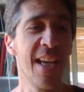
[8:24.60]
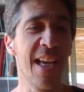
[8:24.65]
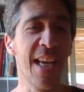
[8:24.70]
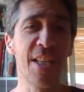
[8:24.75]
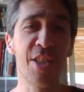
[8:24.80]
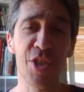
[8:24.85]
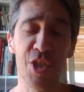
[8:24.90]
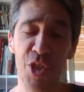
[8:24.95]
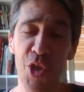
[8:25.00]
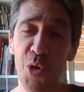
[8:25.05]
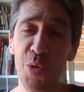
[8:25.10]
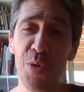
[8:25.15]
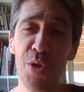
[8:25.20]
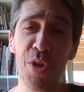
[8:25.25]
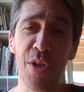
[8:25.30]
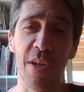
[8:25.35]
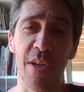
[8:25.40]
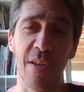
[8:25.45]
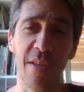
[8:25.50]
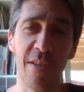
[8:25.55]
It's so
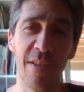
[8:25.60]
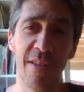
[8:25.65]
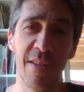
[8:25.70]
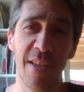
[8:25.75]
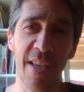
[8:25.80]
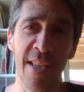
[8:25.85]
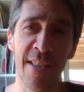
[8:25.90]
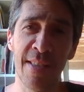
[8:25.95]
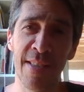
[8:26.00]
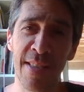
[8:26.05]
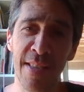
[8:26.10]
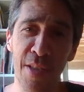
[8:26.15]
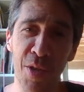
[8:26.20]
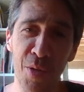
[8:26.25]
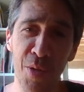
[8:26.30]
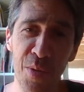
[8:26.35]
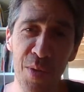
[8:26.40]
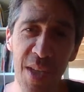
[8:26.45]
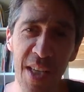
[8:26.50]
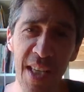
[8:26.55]
good. It's
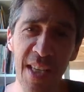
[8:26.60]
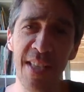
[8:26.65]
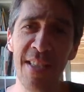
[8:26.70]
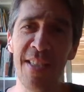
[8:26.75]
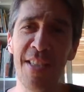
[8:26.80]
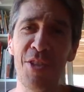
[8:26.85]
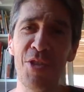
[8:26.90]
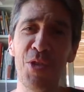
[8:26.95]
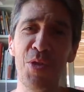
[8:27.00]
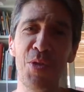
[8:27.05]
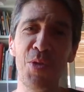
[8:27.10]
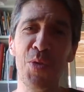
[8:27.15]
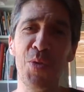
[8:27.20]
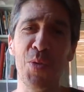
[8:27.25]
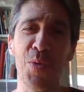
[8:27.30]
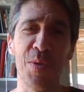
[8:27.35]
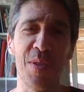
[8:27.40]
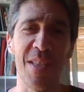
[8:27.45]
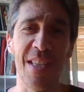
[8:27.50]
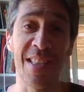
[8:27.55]
so easy to
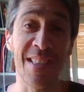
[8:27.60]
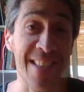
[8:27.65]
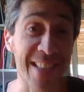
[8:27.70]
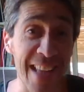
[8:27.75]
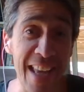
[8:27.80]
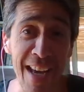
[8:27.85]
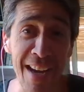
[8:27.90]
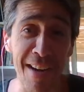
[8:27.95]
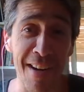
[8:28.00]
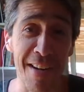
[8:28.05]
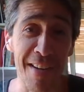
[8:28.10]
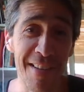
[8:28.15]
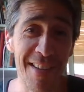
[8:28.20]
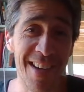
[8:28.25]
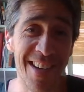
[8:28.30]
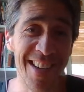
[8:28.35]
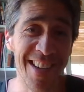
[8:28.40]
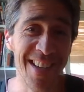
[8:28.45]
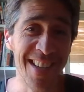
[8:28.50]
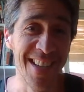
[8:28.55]
use. It's there.
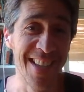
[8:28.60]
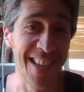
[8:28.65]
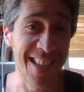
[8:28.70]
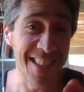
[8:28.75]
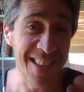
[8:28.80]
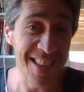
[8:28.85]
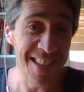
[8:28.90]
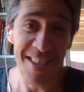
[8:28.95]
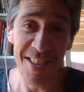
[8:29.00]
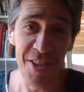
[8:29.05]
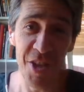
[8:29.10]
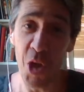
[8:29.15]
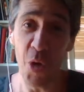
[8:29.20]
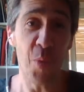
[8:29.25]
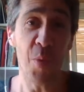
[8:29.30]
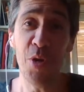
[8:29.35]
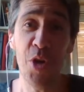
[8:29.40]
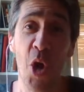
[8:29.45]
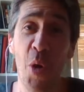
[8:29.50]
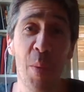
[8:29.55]
It's
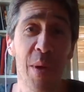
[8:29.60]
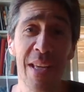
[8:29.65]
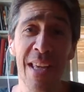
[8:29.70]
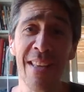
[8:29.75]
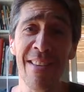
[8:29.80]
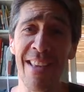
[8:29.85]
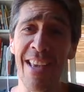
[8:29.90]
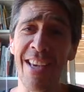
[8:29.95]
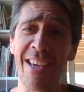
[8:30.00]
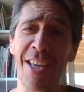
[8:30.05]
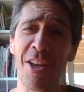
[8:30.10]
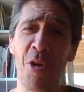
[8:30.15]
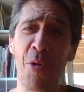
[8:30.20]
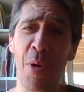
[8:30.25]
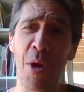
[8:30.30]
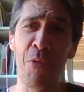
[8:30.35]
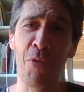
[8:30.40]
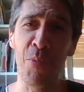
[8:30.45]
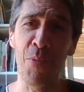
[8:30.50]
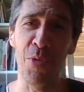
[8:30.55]
no one can take it
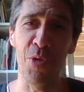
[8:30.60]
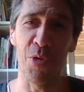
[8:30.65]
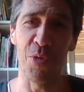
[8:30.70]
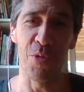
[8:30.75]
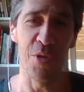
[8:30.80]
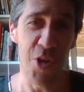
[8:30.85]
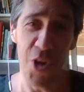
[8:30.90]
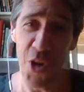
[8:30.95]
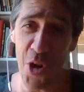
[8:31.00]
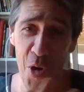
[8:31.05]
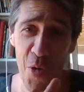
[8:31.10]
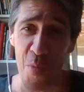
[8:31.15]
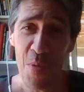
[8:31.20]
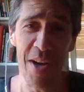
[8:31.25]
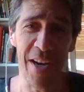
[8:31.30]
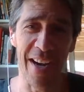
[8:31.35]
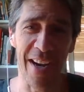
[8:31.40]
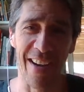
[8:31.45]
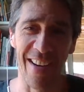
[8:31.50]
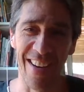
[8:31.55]
away from you. No
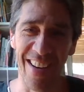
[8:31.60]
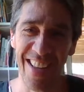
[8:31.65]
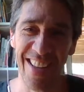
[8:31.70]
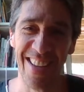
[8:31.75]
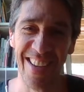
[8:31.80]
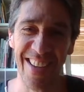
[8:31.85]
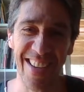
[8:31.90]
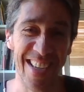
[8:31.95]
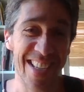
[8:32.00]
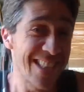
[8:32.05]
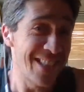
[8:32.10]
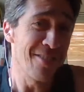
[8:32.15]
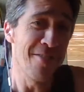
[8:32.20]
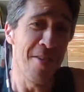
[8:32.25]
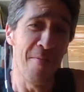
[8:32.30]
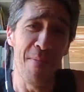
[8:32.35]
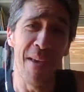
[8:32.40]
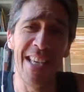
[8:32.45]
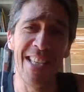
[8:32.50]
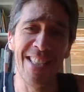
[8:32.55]
one. It's
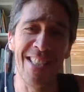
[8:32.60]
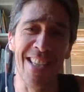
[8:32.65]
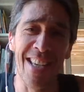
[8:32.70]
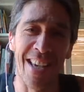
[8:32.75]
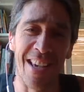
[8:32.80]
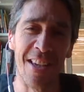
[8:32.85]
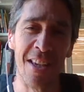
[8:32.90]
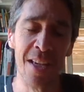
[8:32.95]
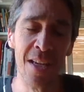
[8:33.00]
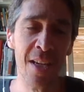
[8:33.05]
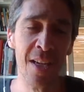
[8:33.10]
amazing.